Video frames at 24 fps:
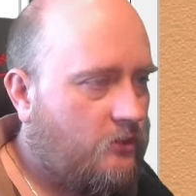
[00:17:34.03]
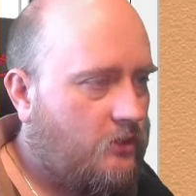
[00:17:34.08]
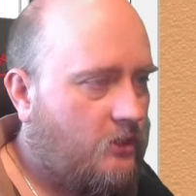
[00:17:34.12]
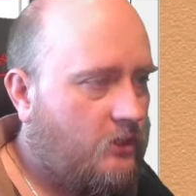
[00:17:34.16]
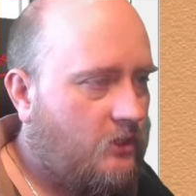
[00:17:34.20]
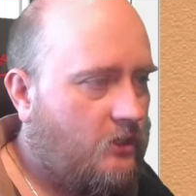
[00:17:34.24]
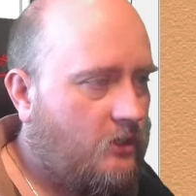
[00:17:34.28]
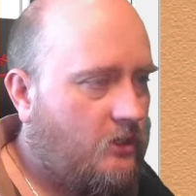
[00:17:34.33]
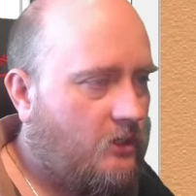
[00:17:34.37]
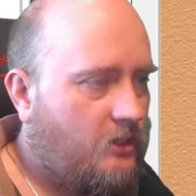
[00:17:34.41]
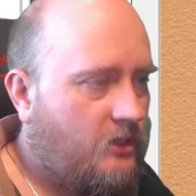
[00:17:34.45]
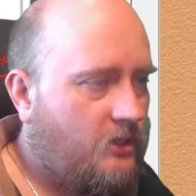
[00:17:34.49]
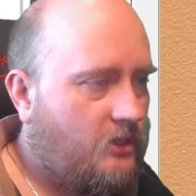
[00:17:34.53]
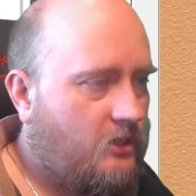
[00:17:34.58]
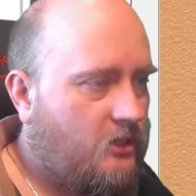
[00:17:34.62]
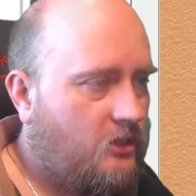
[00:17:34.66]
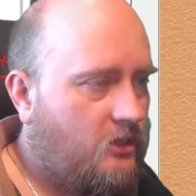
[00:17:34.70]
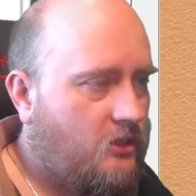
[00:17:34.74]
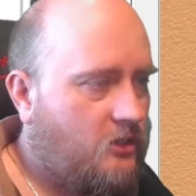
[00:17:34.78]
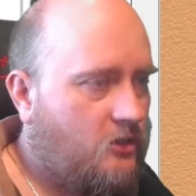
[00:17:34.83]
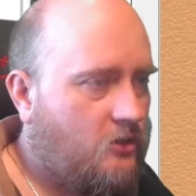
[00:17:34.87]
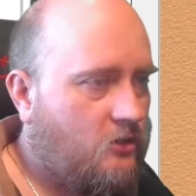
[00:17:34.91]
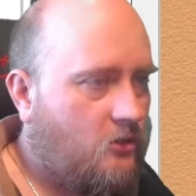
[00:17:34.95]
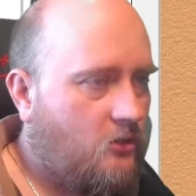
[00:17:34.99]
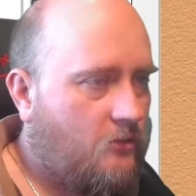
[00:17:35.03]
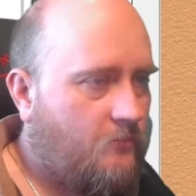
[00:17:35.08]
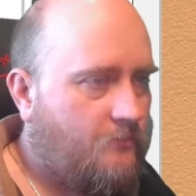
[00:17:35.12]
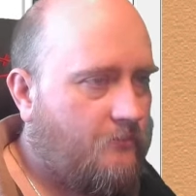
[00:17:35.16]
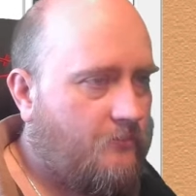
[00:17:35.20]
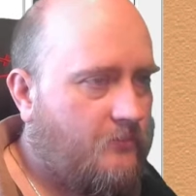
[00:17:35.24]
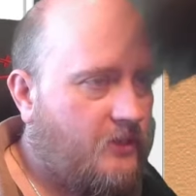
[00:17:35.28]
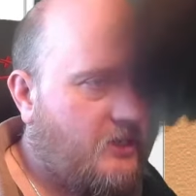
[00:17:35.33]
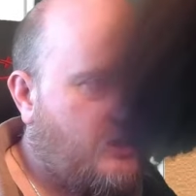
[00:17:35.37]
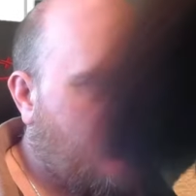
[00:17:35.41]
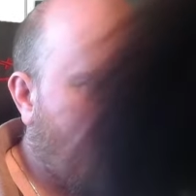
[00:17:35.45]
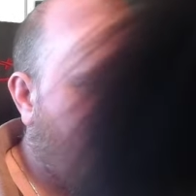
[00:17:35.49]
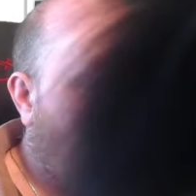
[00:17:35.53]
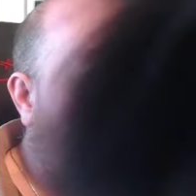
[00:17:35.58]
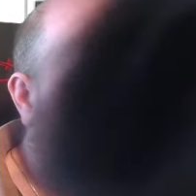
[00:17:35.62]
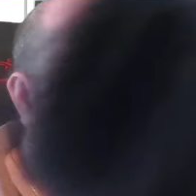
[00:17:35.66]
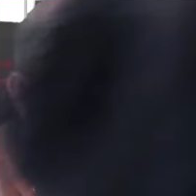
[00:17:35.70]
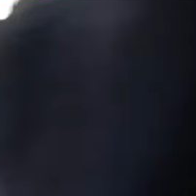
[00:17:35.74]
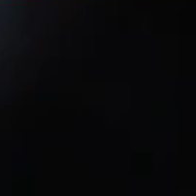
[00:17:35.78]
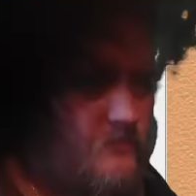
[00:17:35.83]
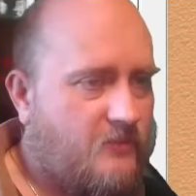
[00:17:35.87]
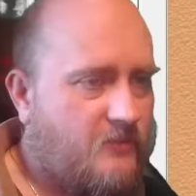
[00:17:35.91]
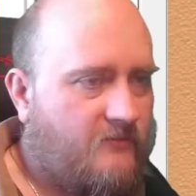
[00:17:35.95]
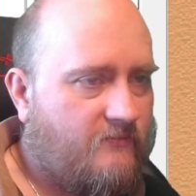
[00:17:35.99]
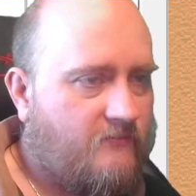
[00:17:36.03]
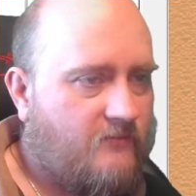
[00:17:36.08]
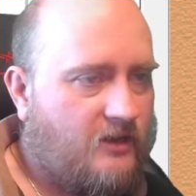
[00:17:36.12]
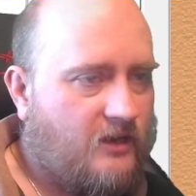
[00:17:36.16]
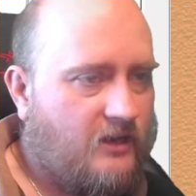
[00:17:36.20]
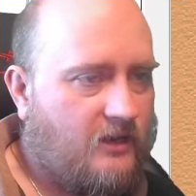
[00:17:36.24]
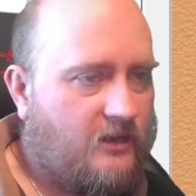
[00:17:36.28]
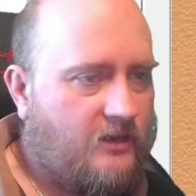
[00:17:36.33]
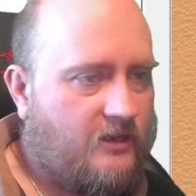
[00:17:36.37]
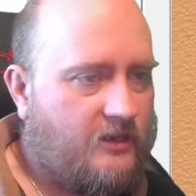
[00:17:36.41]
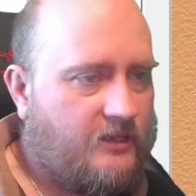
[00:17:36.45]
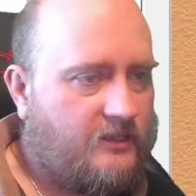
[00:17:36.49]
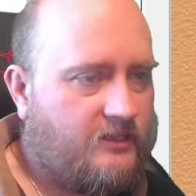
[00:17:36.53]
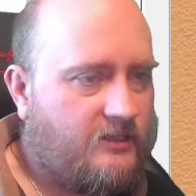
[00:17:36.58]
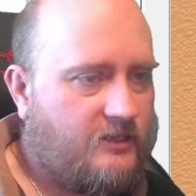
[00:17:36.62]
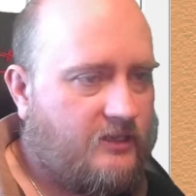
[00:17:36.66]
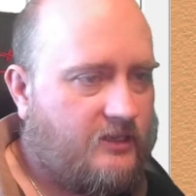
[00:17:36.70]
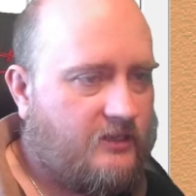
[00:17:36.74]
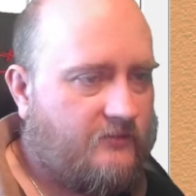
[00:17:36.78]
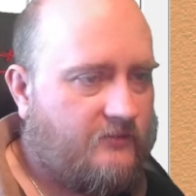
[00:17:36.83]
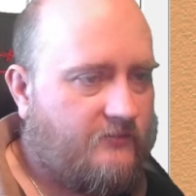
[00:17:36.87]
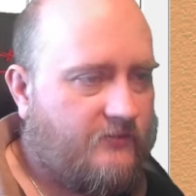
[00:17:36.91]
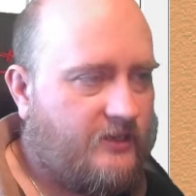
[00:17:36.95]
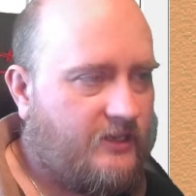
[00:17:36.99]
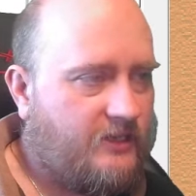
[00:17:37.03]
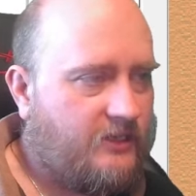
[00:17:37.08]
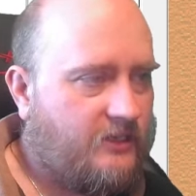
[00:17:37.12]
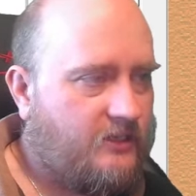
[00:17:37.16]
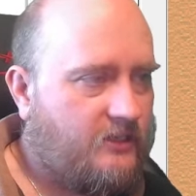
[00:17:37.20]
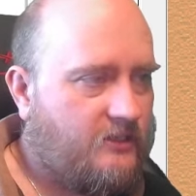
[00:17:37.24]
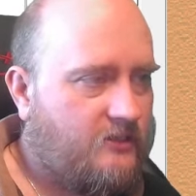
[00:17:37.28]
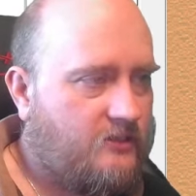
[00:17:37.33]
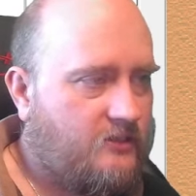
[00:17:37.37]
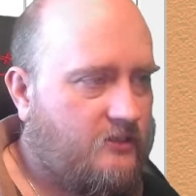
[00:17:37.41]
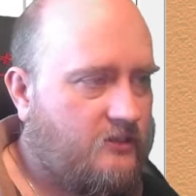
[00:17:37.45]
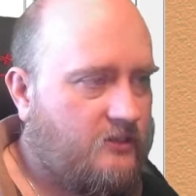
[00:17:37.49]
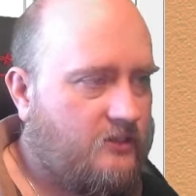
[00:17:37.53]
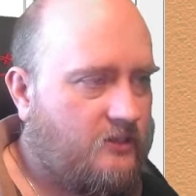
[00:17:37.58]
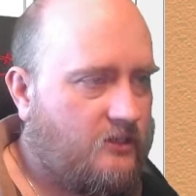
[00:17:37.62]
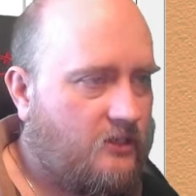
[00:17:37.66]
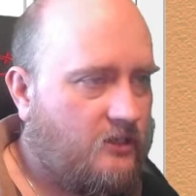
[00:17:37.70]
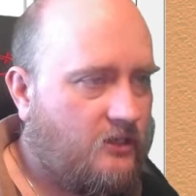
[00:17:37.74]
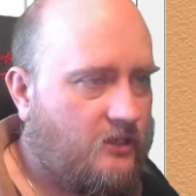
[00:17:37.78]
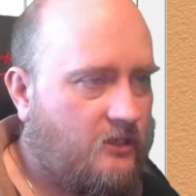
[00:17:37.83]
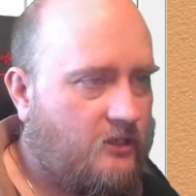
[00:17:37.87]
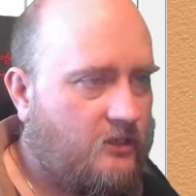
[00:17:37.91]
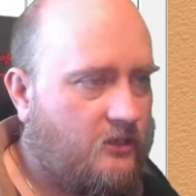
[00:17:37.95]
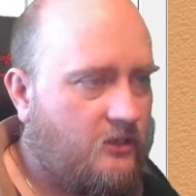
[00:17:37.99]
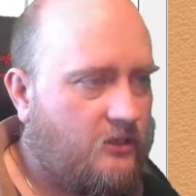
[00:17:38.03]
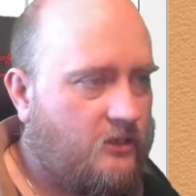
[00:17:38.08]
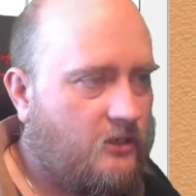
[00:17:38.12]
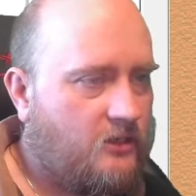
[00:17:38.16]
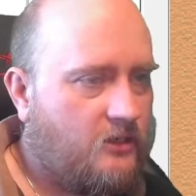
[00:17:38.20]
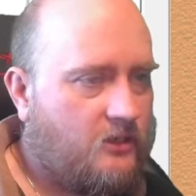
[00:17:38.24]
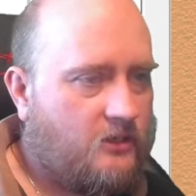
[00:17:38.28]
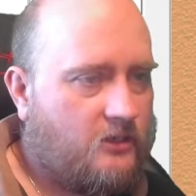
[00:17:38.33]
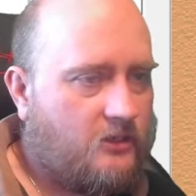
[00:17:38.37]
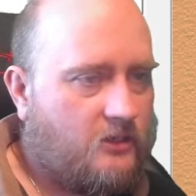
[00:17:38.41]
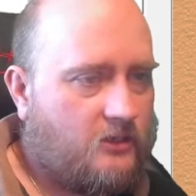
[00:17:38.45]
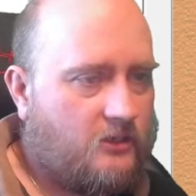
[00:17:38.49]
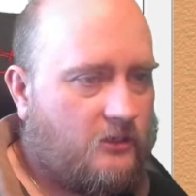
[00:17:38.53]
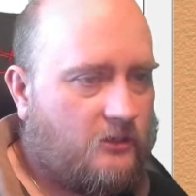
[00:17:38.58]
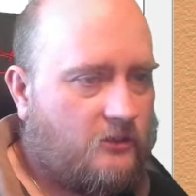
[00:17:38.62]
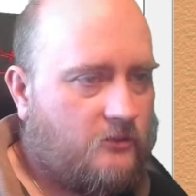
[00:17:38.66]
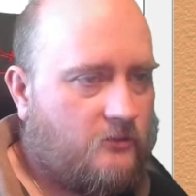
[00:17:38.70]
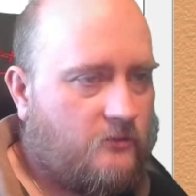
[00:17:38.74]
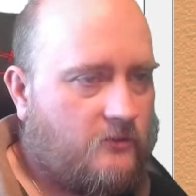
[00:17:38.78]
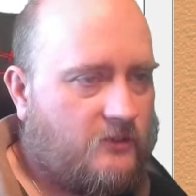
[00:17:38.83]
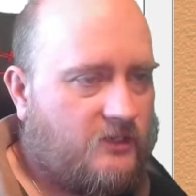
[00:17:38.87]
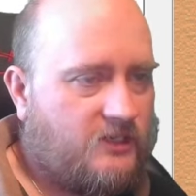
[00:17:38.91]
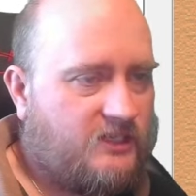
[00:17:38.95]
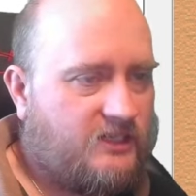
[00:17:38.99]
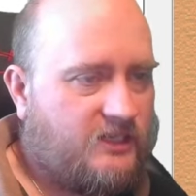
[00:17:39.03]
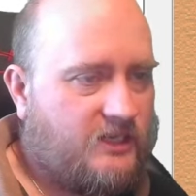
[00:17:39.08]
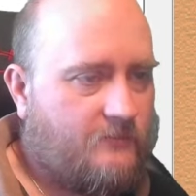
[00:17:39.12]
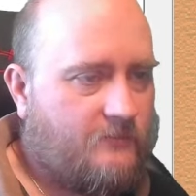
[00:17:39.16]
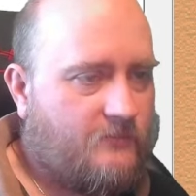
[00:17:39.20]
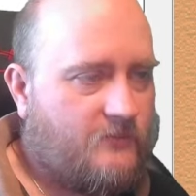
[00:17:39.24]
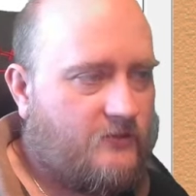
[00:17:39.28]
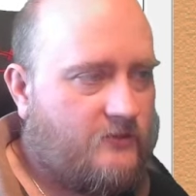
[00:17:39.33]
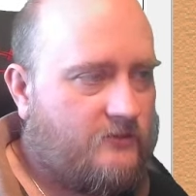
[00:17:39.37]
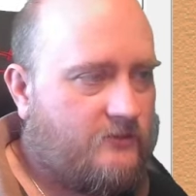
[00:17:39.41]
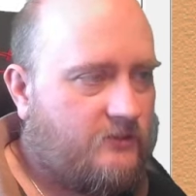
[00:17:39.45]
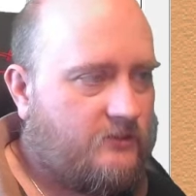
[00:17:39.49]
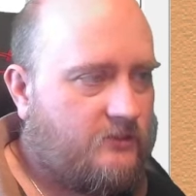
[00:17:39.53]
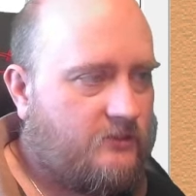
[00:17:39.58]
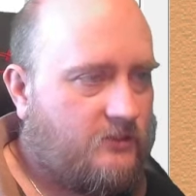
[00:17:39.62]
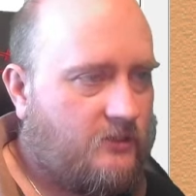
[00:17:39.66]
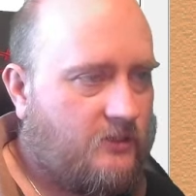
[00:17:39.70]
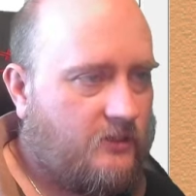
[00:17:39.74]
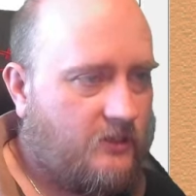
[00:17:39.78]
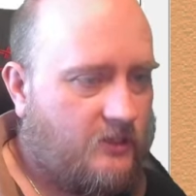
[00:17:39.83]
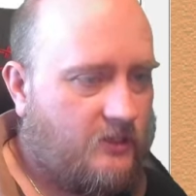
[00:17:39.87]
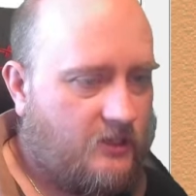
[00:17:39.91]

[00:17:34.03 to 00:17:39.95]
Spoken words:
I'm gonna copy the bevel lighted effect to the sleepers.